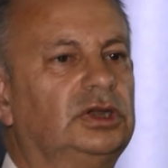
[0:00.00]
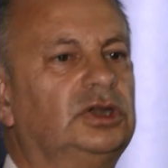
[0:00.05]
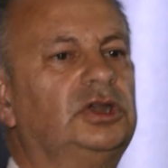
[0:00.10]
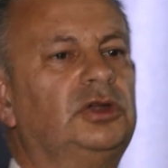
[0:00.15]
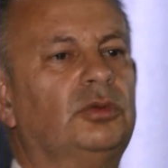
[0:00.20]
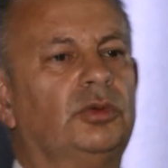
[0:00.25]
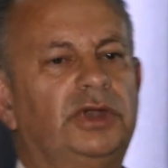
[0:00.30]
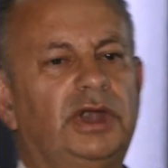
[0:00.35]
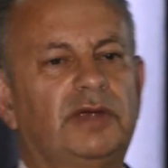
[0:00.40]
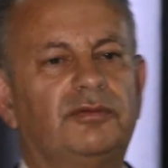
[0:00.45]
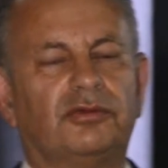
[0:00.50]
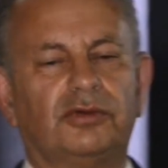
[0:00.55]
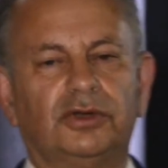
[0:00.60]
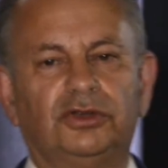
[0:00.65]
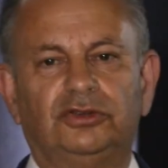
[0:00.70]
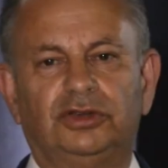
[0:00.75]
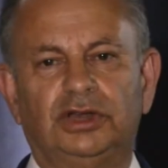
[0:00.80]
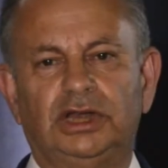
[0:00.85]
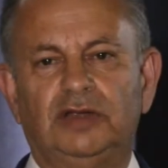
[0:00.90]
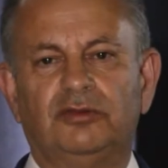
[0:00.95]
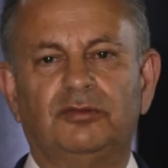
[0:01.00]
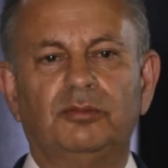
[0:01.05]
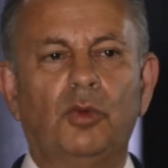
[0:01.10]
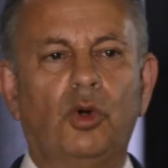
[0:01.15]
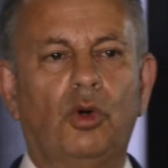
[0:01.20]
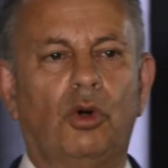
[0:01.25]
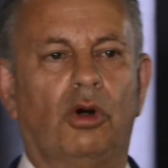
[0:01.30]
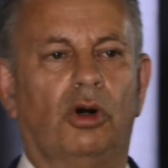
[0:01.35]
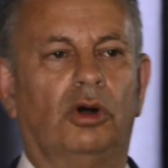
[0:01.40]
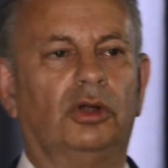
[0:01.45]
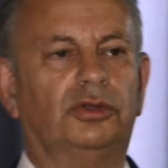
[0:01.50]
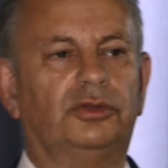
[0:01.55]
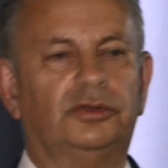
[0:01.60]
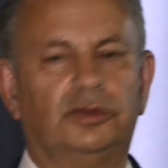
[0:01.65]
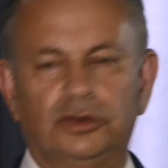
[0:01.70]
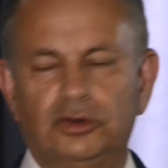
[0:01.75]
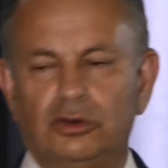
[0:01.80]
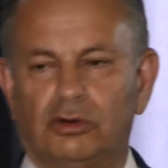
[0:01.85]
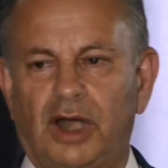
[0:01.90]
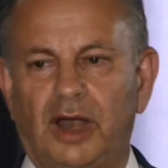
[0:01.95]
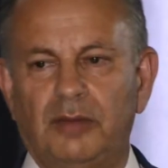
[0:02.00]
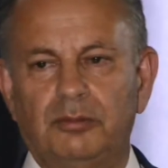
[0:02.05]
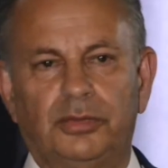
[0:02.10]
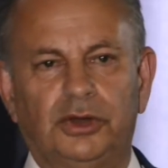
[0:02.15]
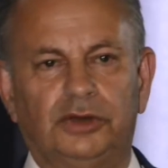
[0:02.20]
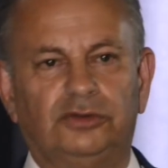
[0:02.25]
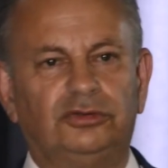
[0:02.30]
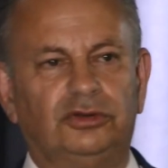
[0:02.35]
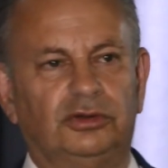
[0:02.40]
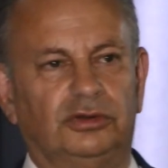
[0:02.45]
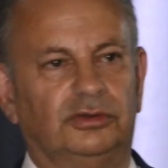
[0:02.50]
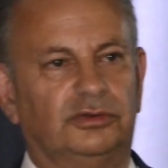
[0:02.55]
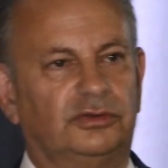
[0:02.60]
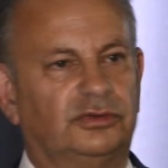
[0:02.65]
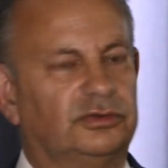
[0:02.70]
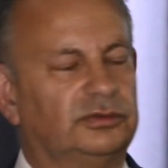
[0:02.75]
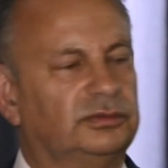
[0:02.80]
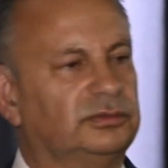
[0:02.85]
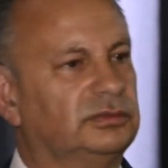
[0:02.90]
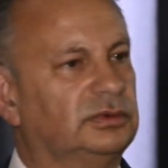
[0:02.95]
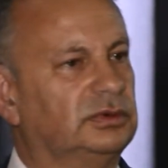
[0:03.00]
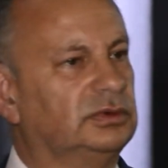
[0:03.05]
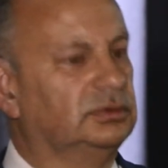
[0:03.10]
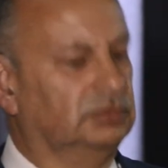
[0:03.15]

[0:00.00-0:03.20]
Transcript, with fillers: you will never achieve more than your ambitions.